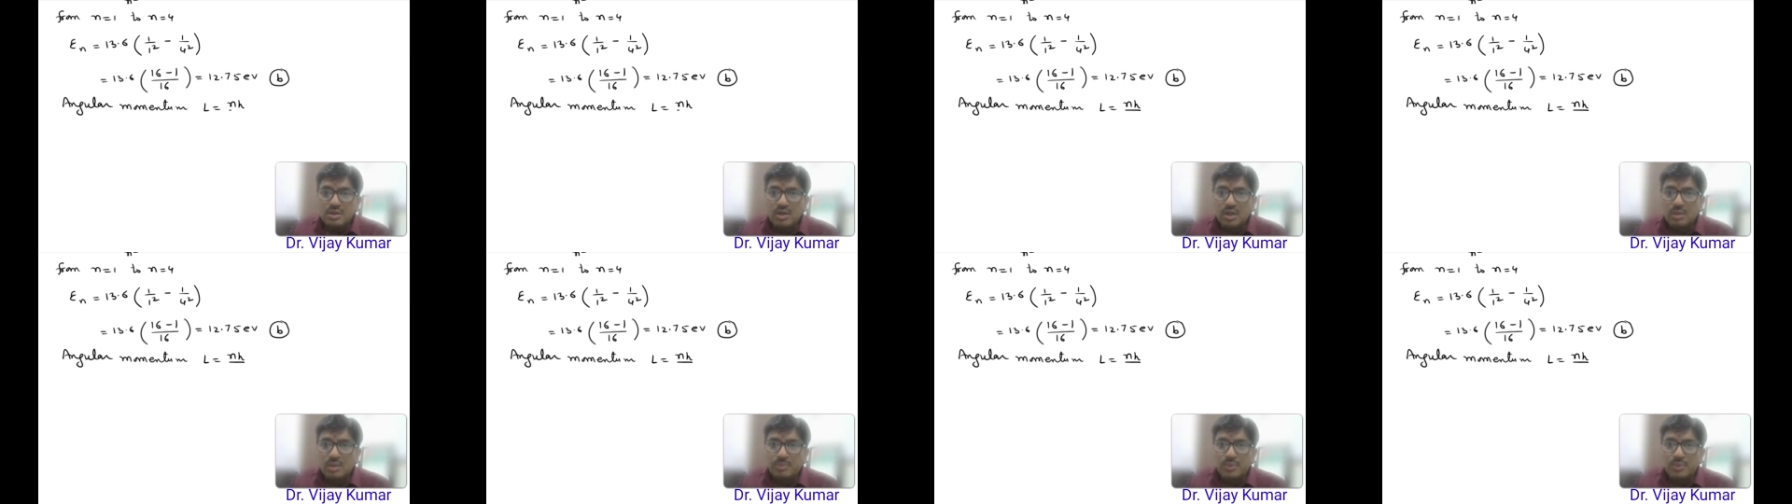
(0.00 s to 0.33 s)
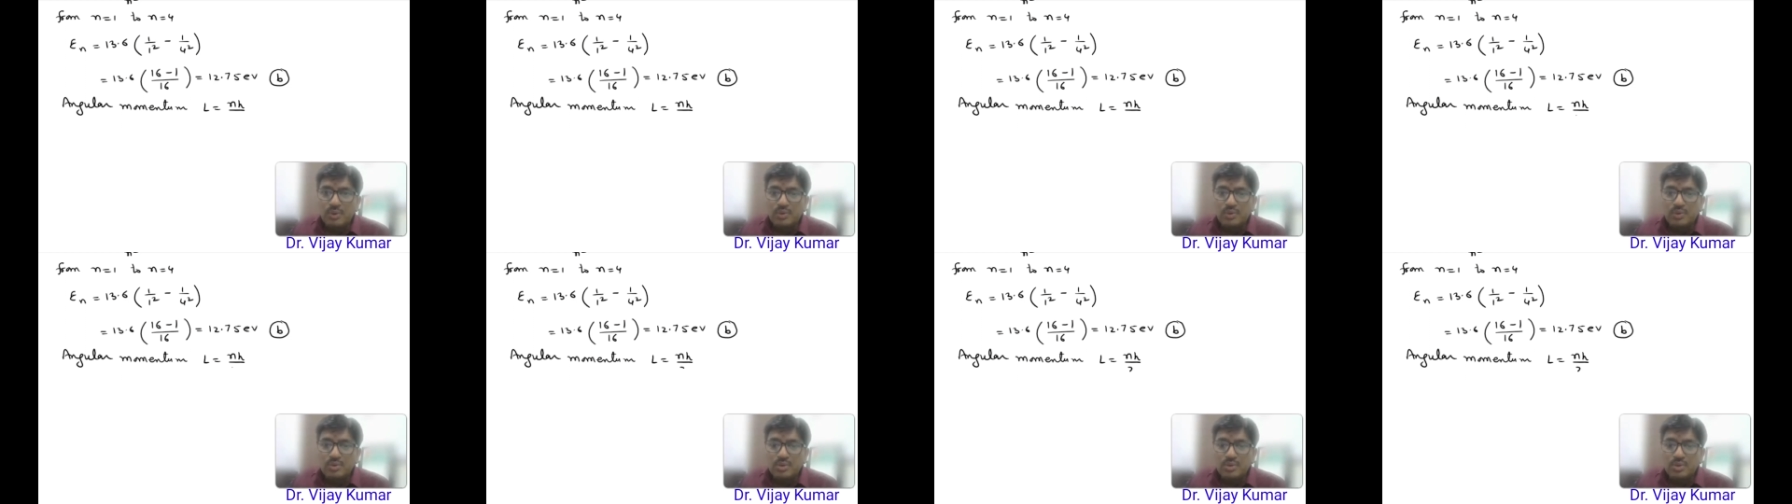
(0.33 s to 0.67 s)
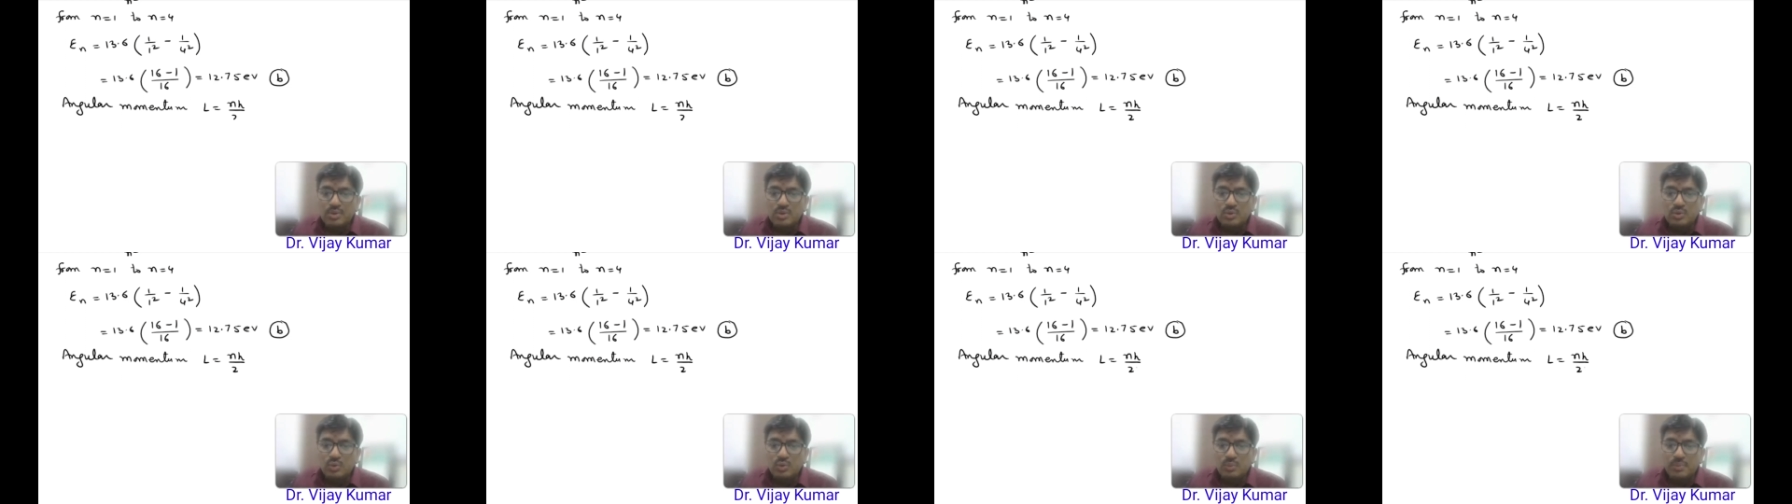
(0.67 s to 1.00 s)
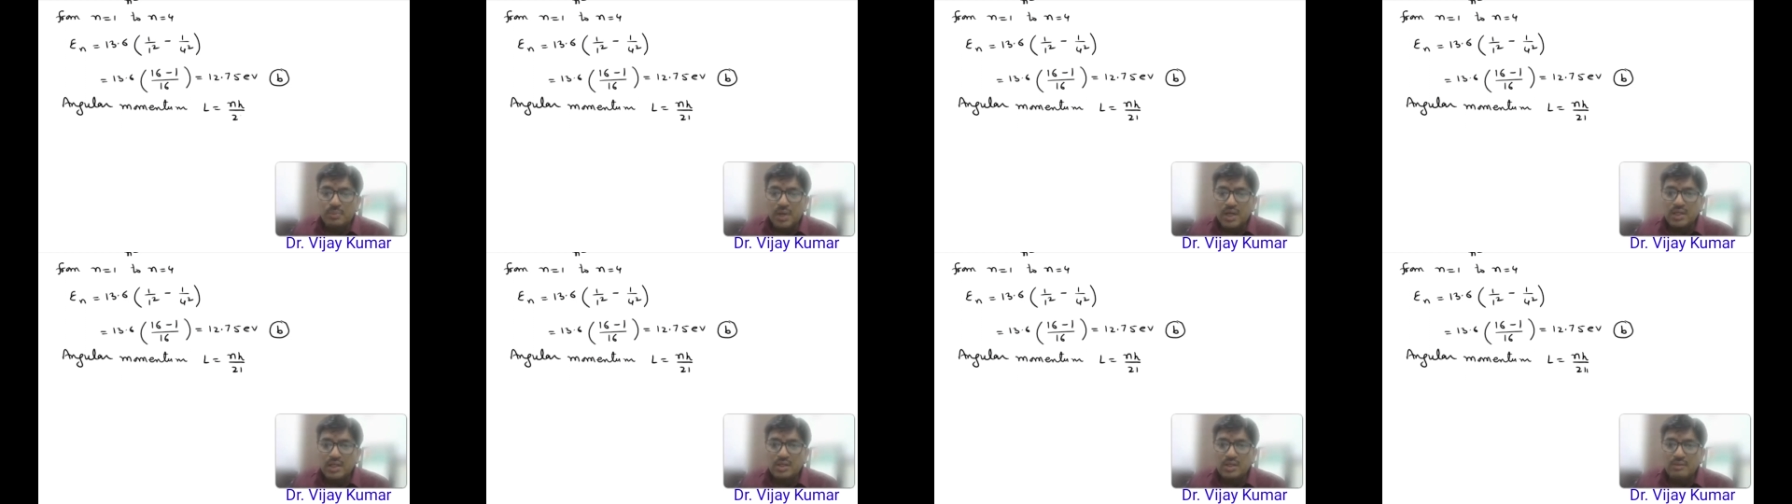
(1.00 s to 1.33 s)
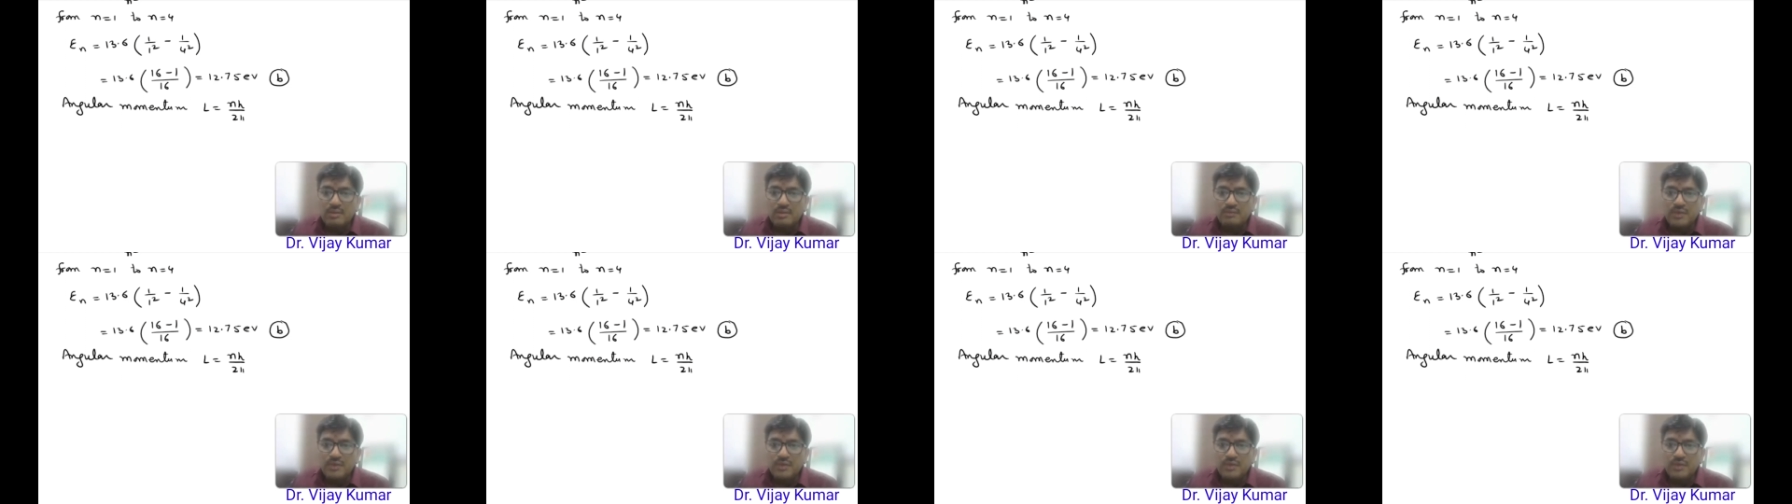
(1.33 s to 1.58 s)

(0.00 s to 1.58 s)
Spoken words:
upon 2 pi.